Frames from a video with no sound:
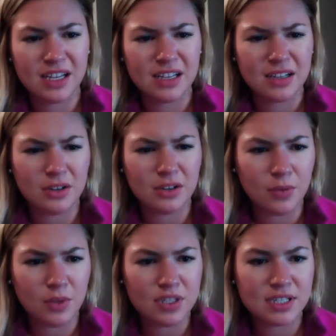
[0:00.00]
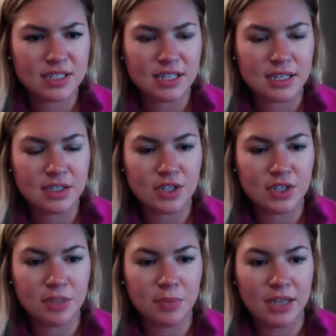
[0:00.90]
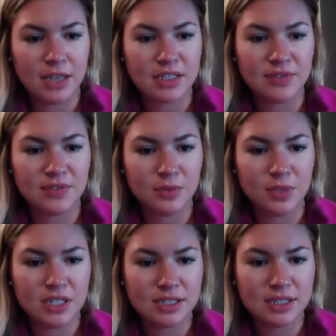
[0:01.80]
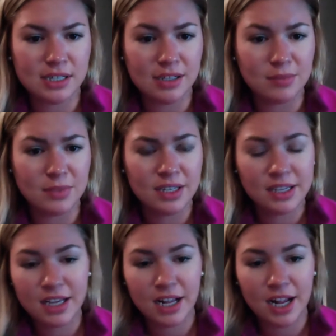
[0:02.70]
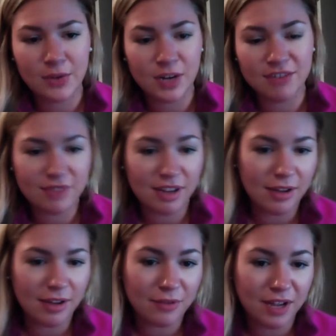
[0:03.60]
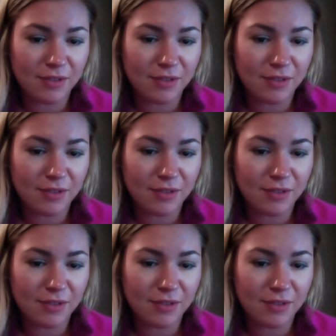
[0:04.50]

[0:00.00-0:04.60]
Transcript: Okay, one success during the past few weeks, I ran 5